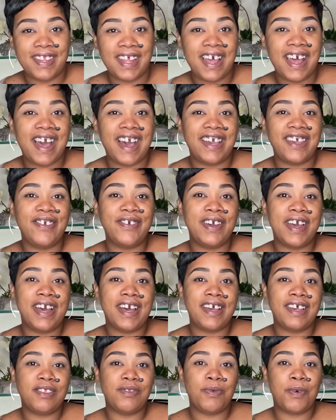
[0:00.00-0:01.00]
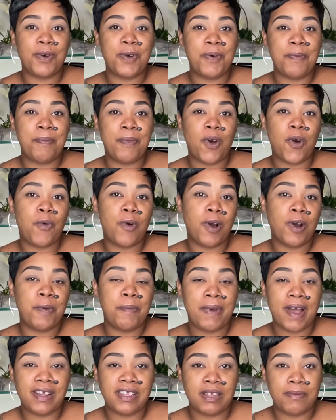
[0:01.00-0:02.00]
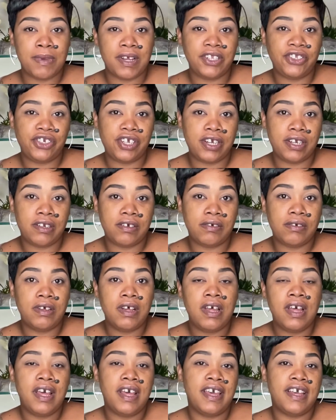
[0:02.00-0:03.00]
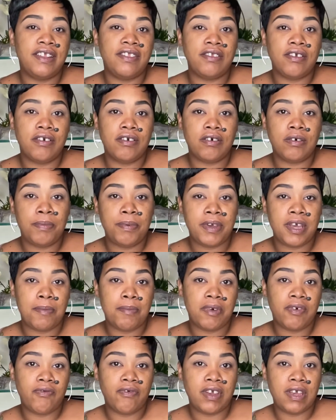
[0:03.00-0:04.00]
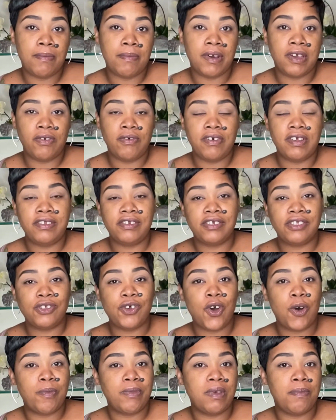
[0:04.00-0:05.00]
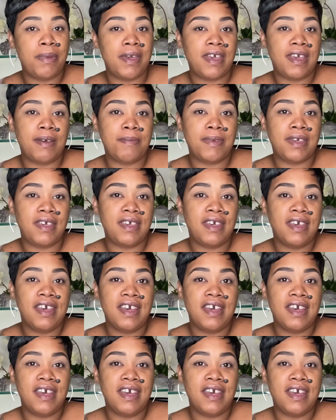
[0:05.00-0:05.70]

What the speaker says: Hi you guys, welcome back to my channel. It's your girl Pam Marie, but you can just call me Pammy.